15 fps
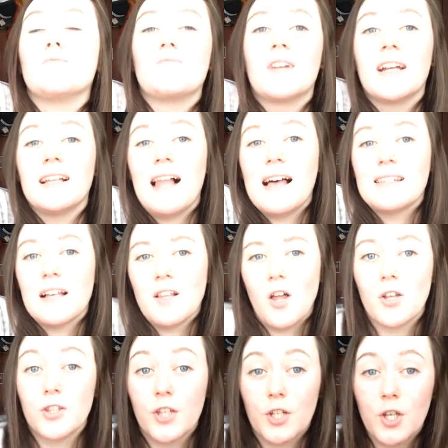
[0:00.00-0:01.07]
didn't realize
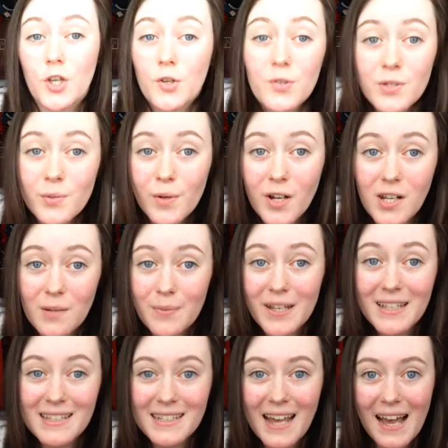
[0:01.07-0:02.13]
how long the queues were gonna
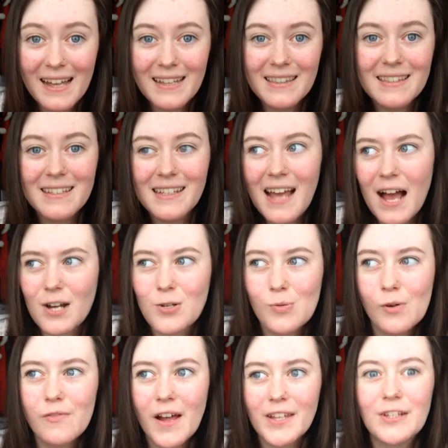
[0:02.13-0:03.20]
be to get into the
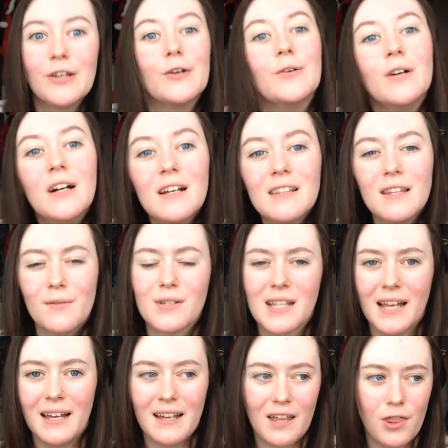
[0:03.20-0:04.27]
actual venue. There
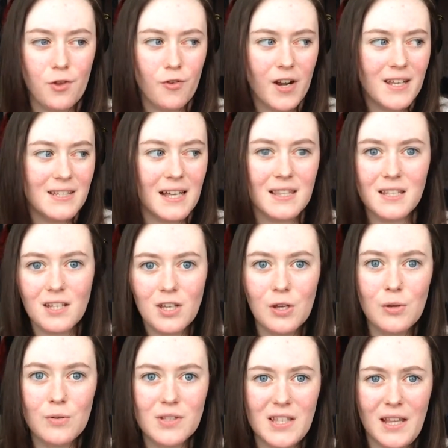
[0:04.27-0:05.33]
was like 3 sets of
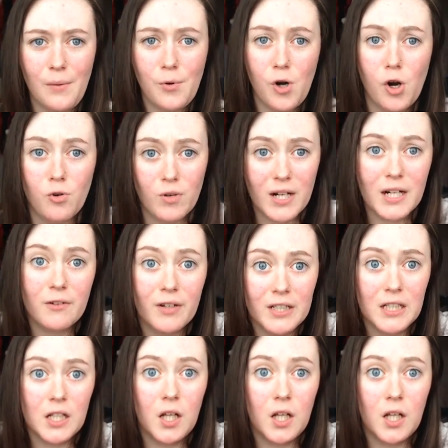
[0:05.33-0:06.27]
queues and they were all really